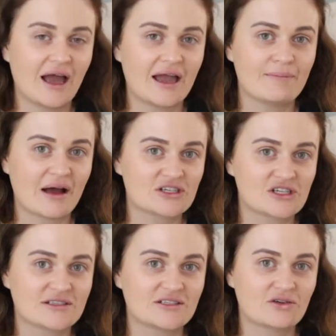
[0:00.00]
a
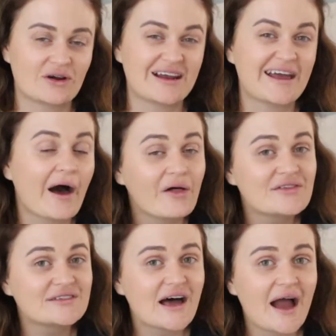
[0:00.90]
bachelor's degree in
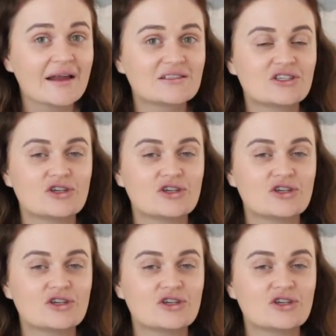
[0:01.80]
health science